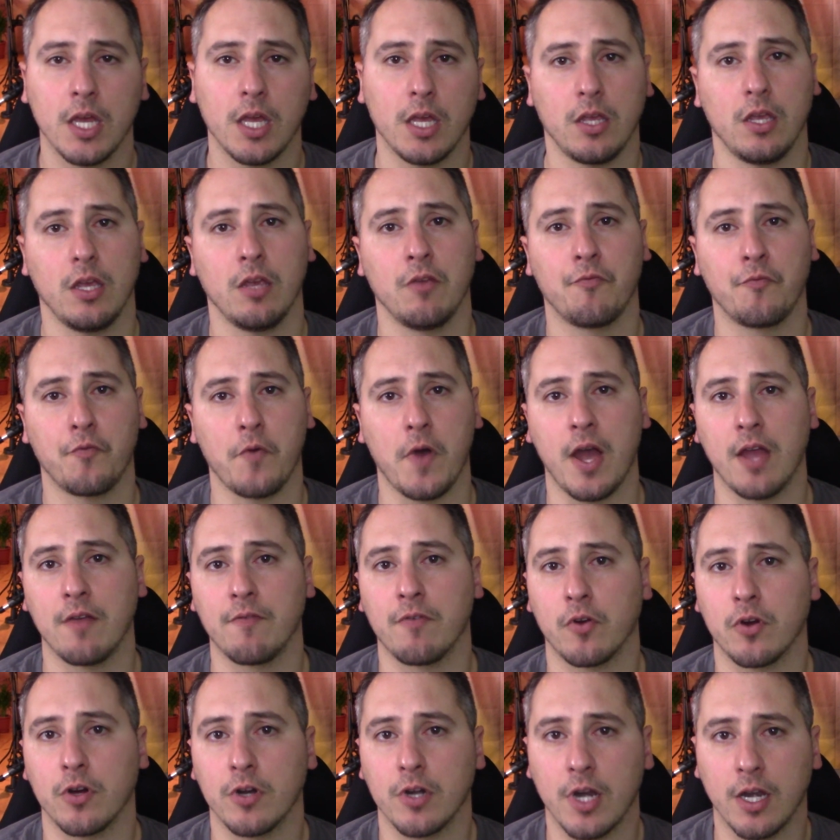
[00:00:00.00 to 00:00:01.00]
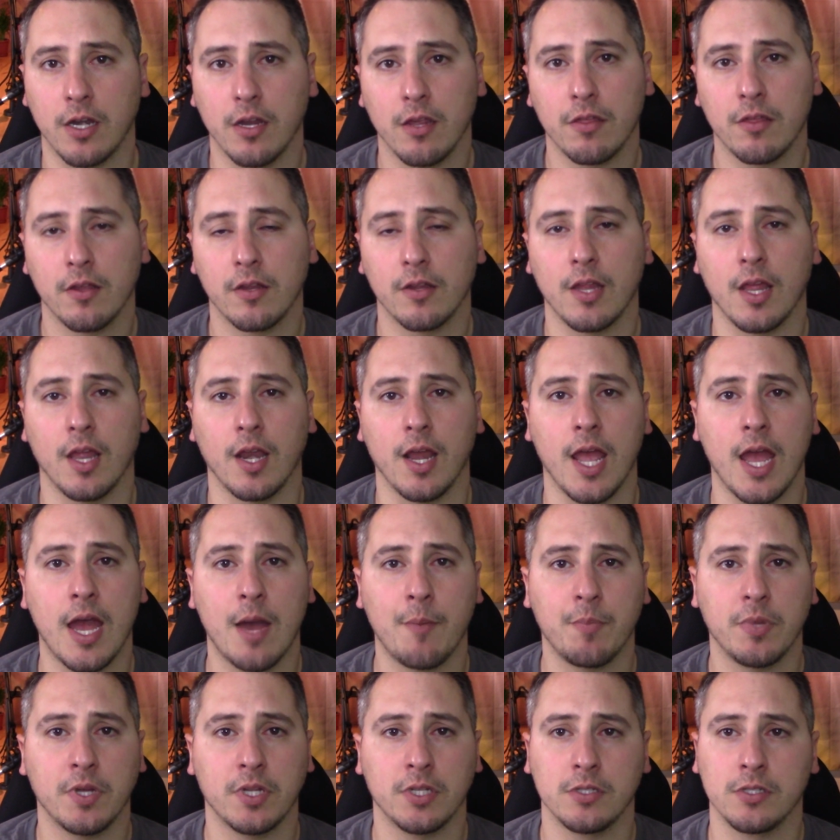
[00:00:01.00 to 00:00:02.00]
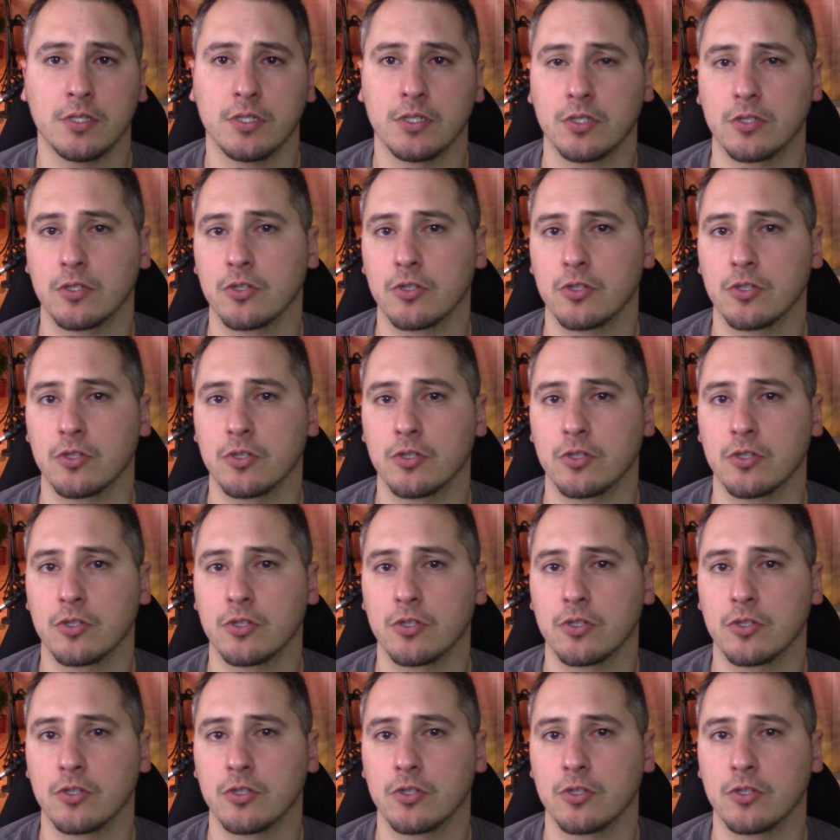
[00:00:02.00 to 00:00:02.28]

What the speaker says: if I've heard anything that happens,